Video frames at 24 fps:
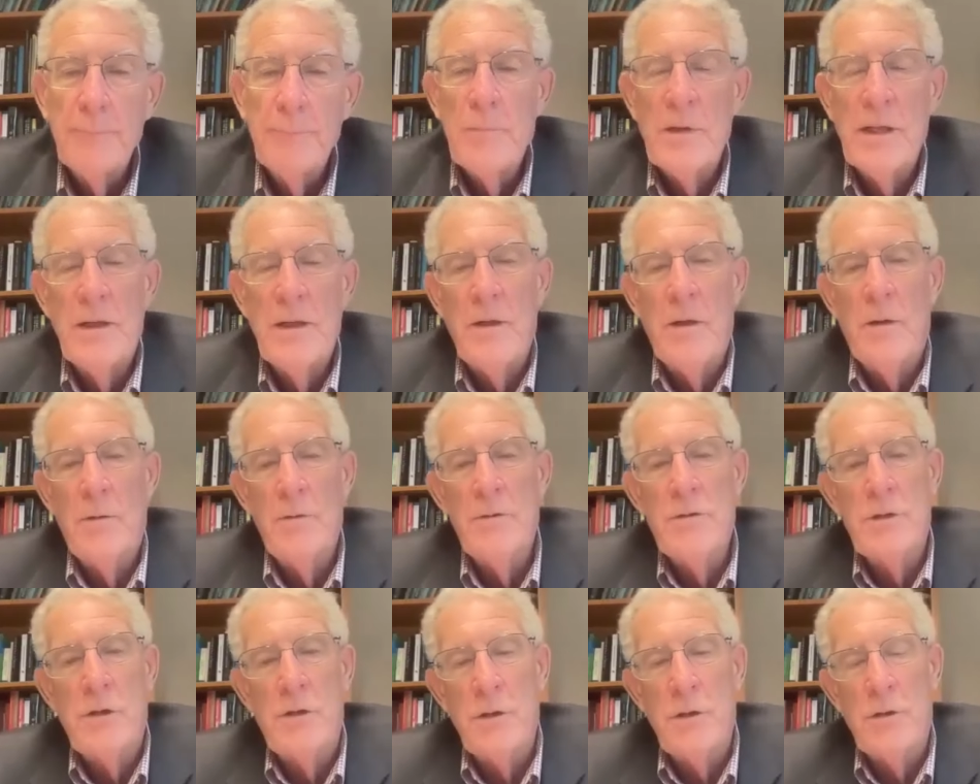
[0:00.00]
you know.
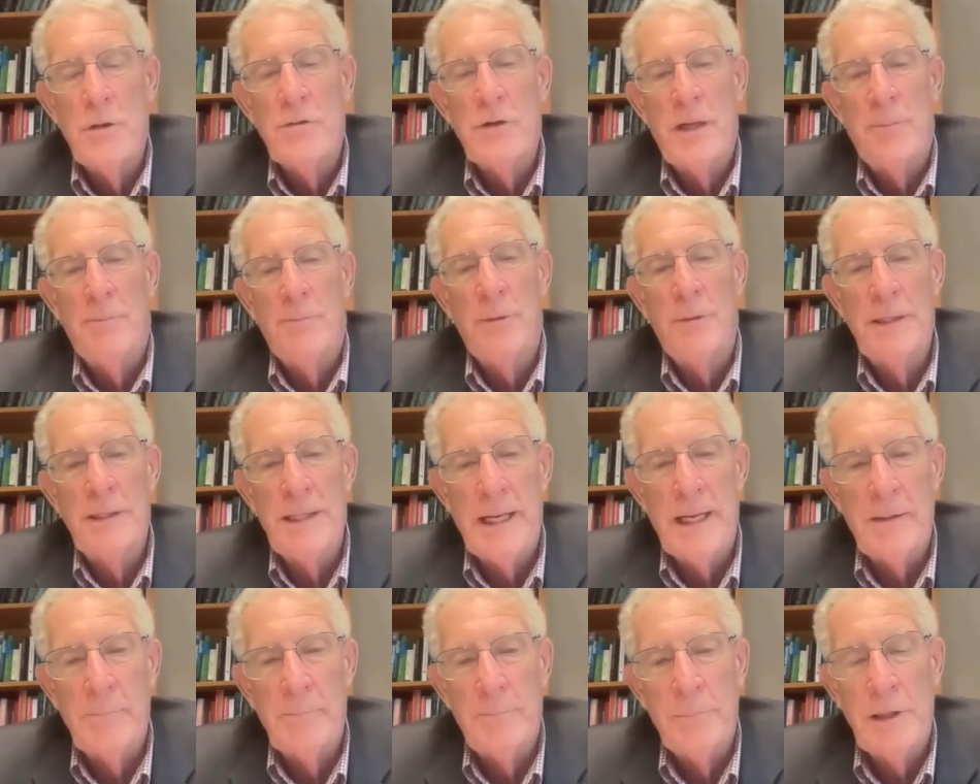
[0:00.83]
So you're trying to bring
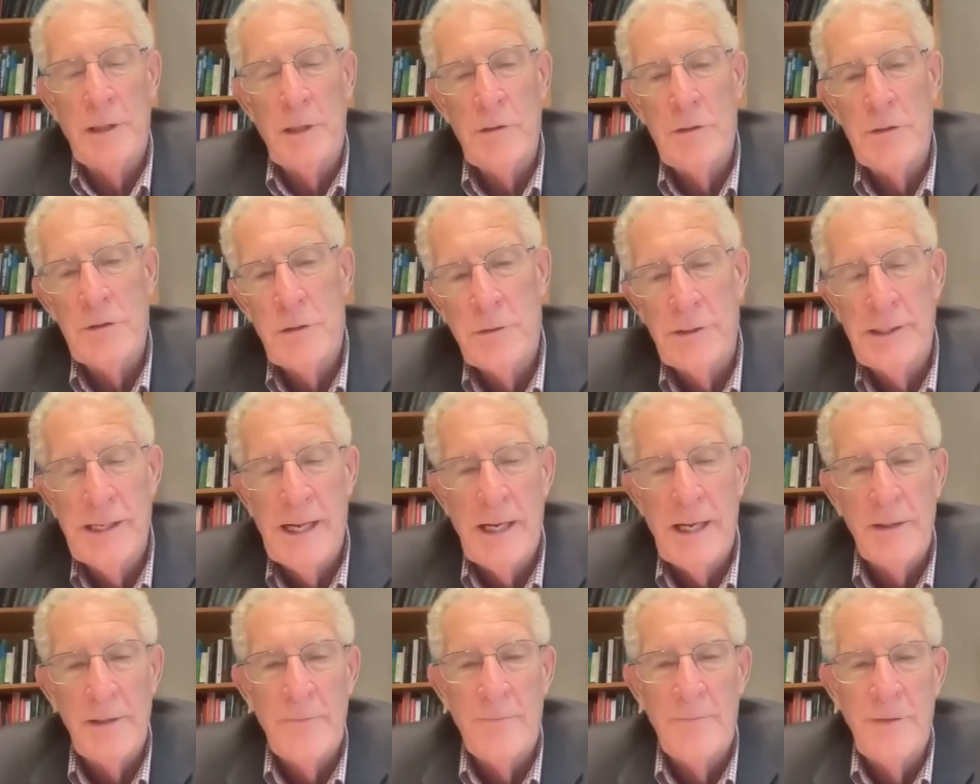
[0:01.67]
that blood sugar
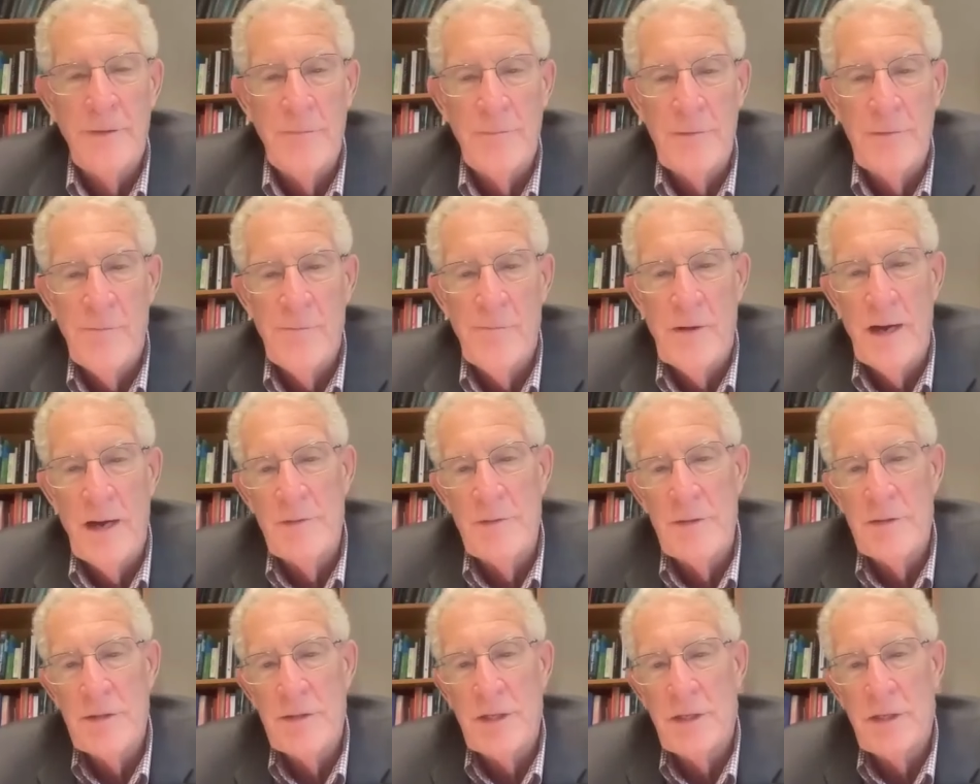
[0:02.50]
down to 55
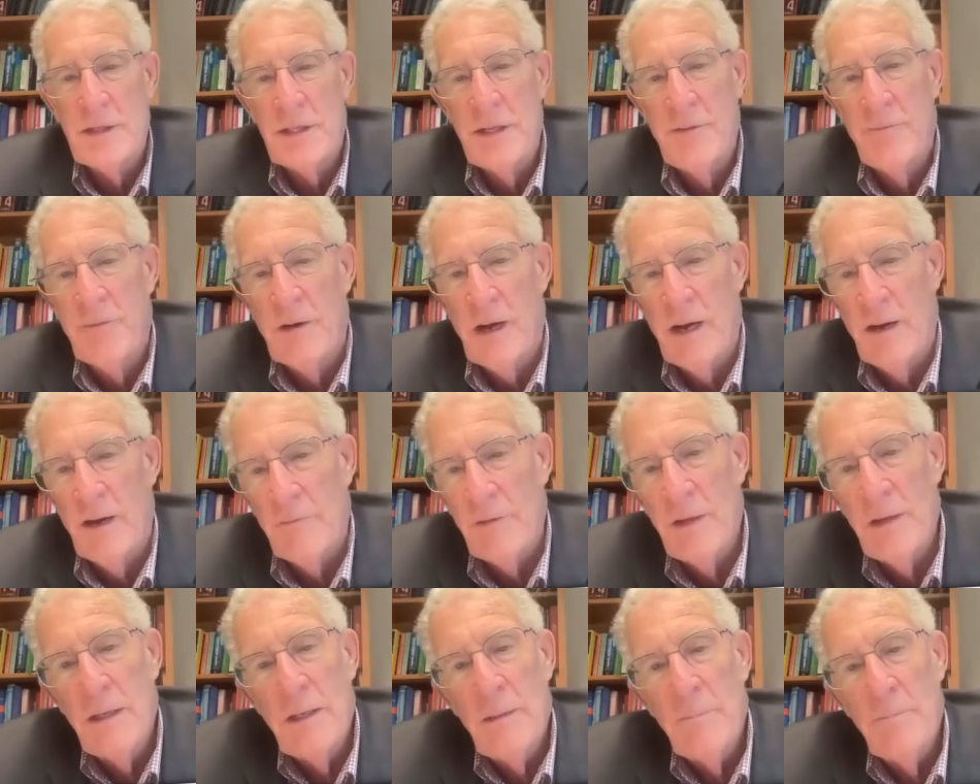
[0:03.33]
to 65
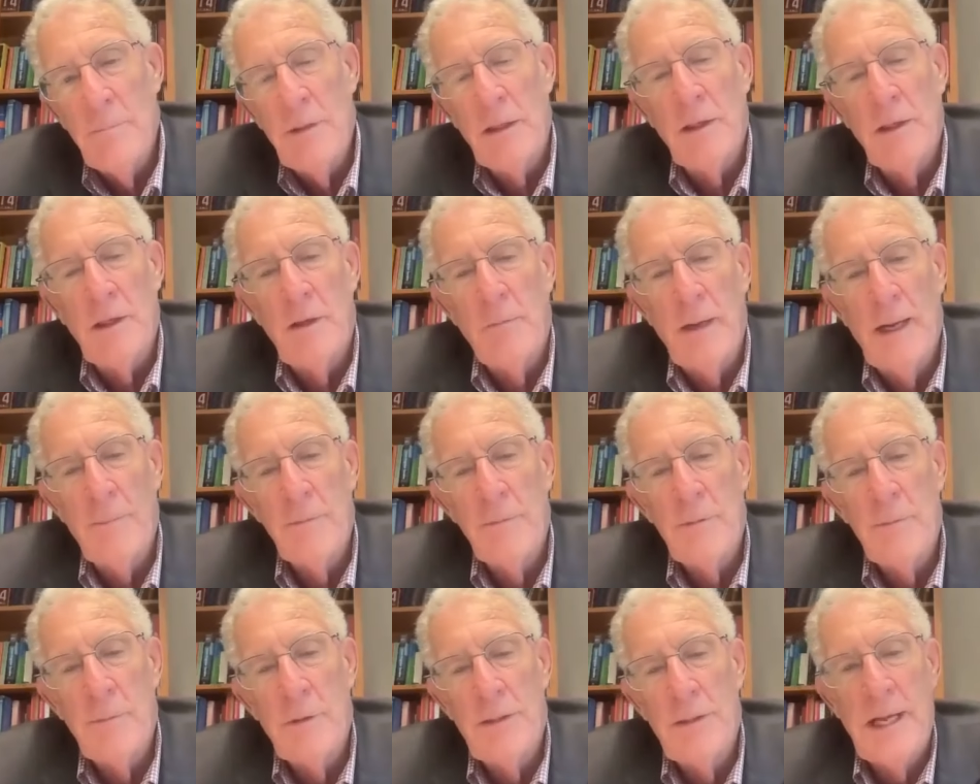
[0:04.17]

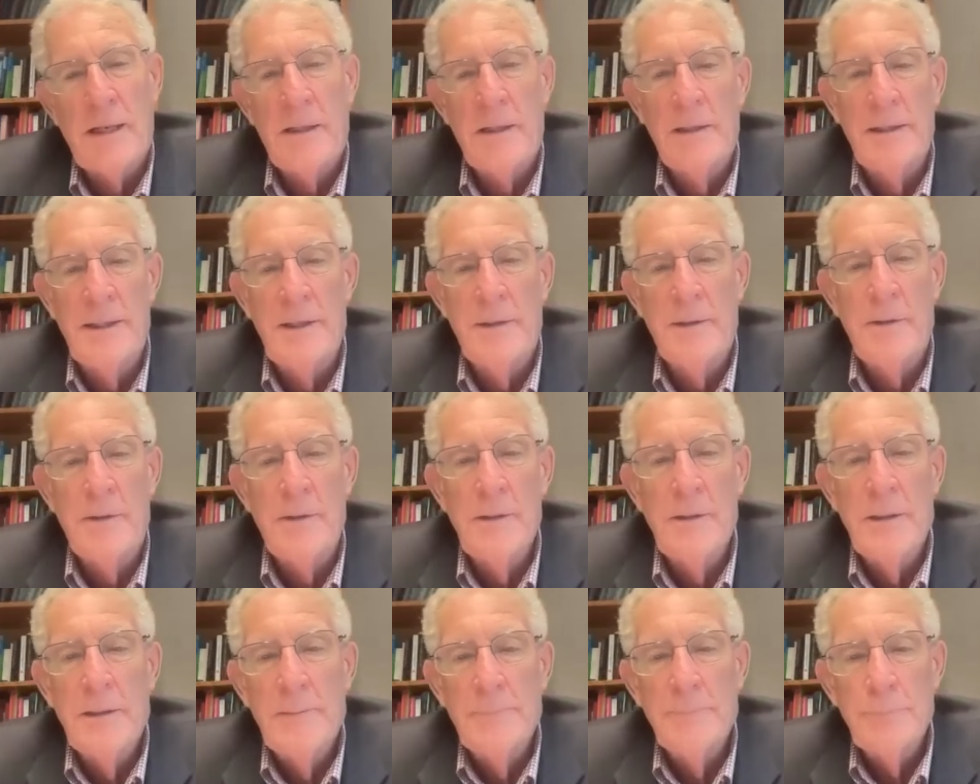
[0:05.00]
milligrams per deciliter,
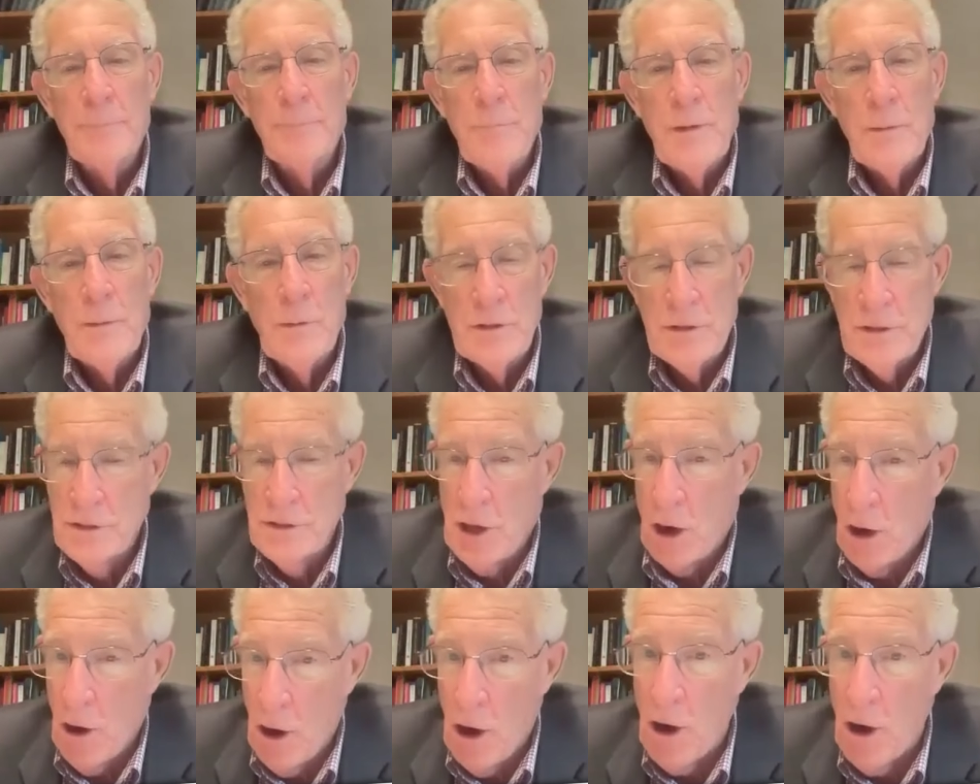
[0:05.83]
which is
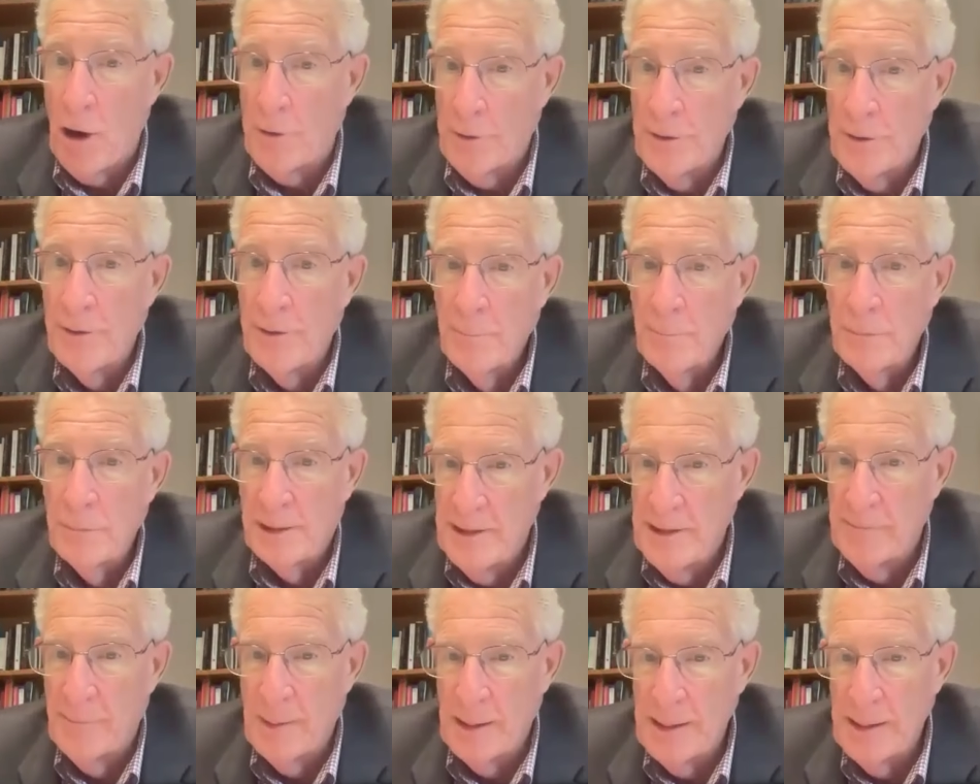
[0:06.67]
hard.
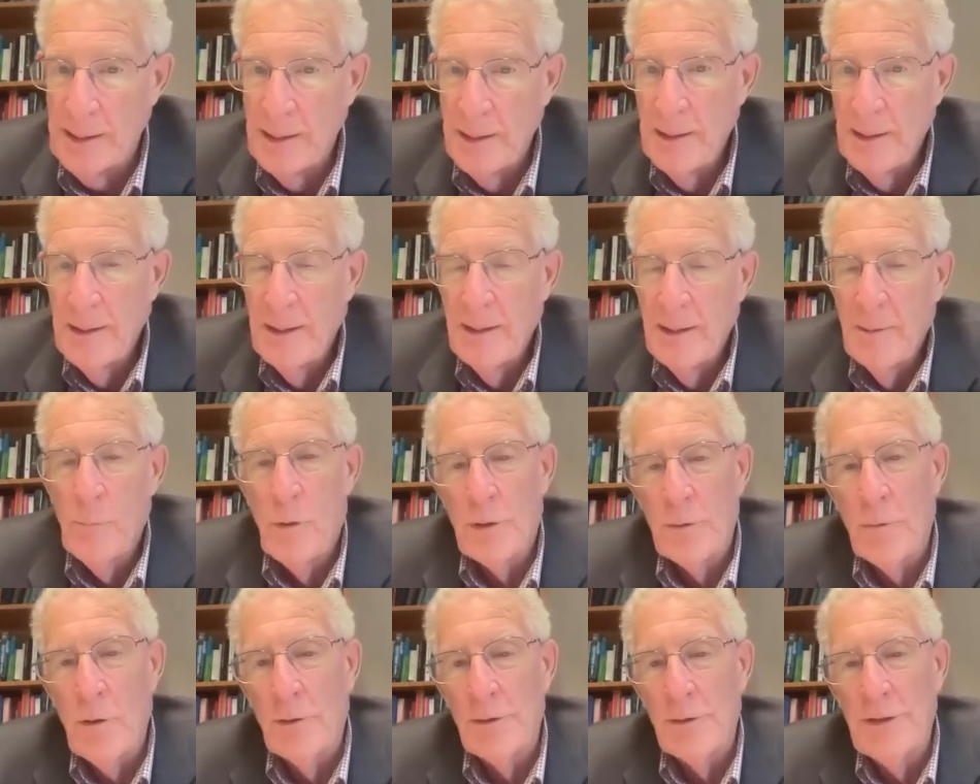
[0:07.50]
Believe me,
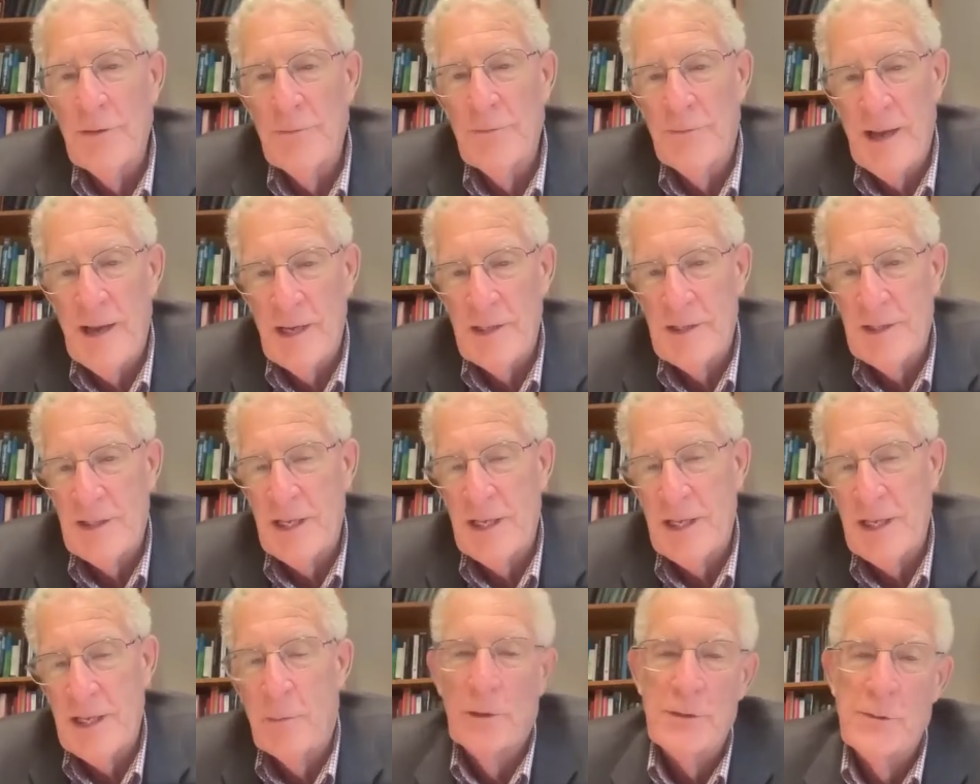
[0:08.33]
water-only
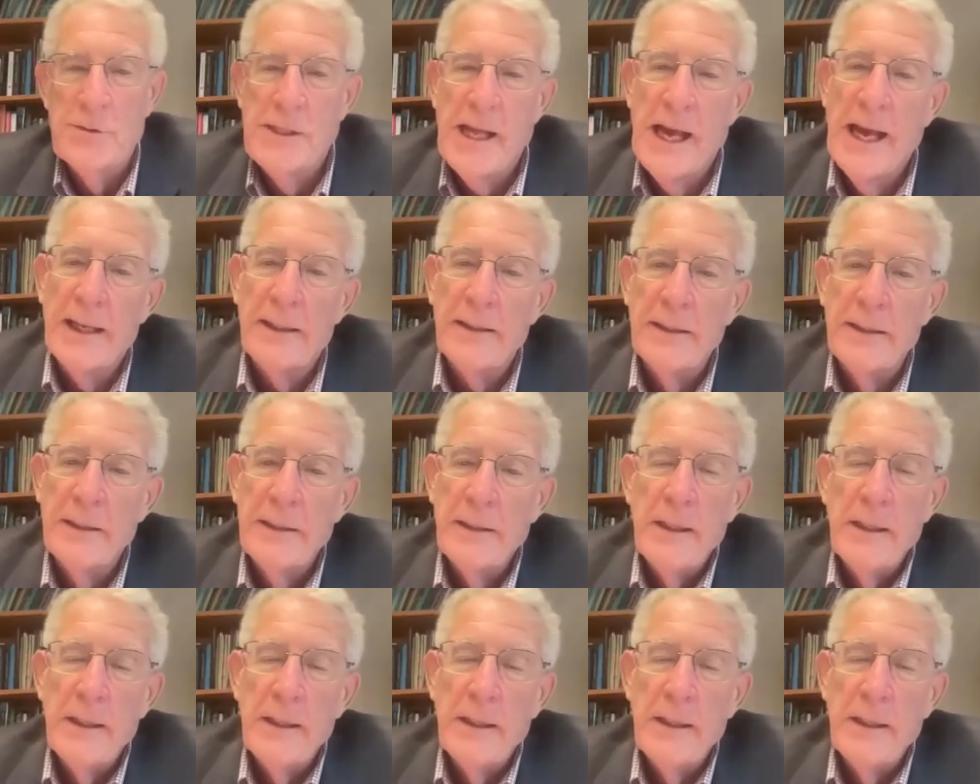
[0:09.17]
fasting will do that.